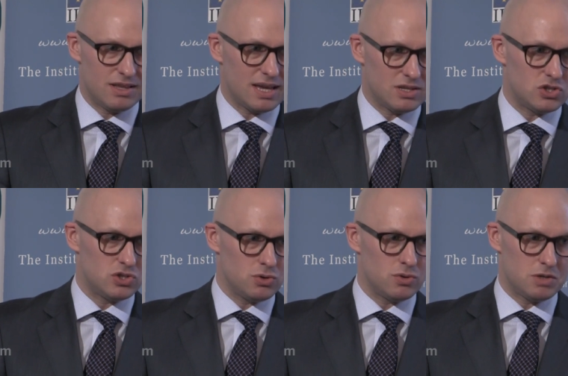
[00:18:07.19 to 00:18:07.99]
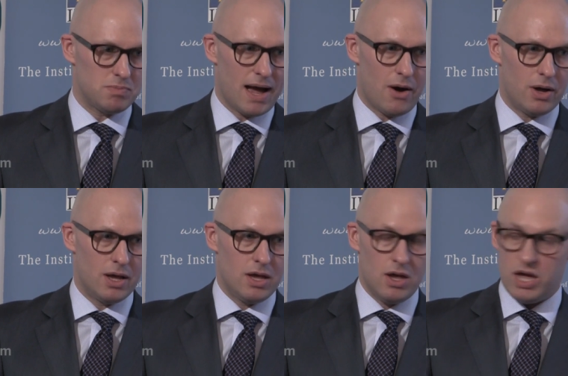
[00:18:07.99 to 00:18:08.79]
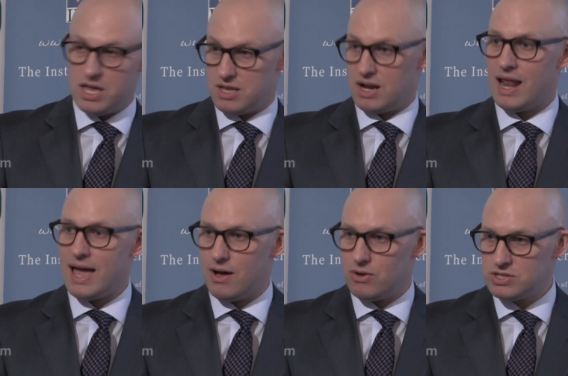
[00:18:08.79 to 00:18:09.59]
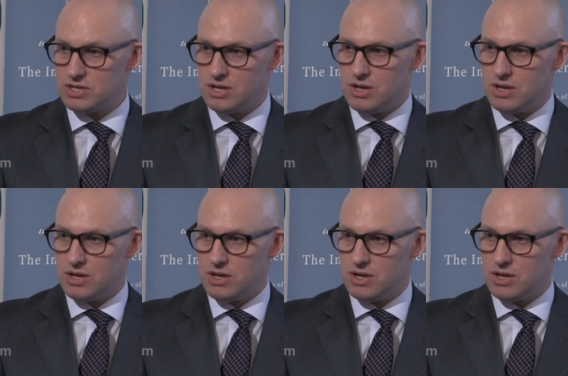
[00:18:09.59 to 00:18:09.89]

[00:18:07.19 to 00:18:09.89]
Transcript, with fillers: and data storage power in the cloud